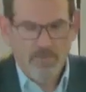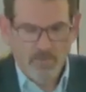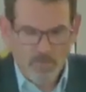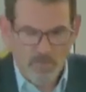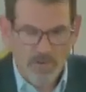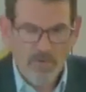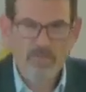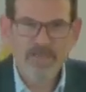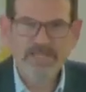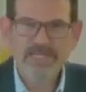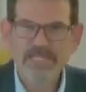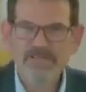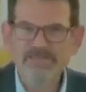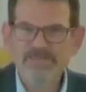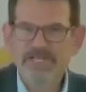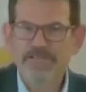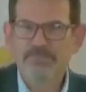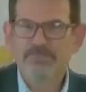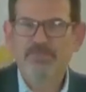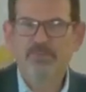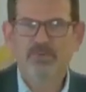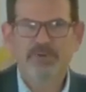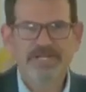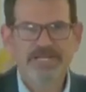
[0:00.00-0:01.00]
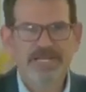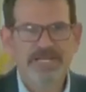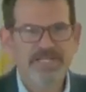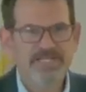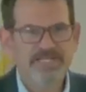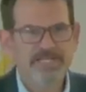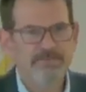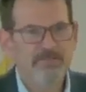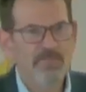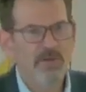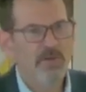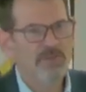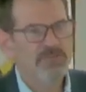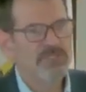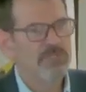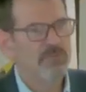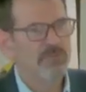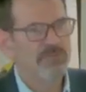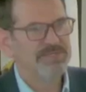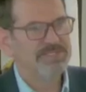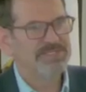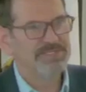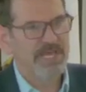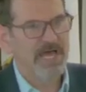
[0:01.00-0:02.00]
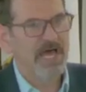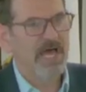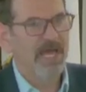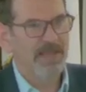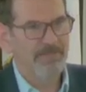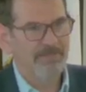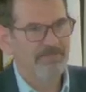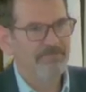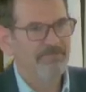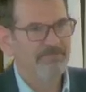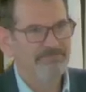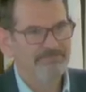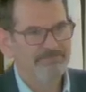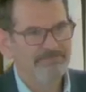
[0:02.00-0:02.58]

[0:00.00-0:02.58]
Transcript: Well, we live in a pretty tumultuous time.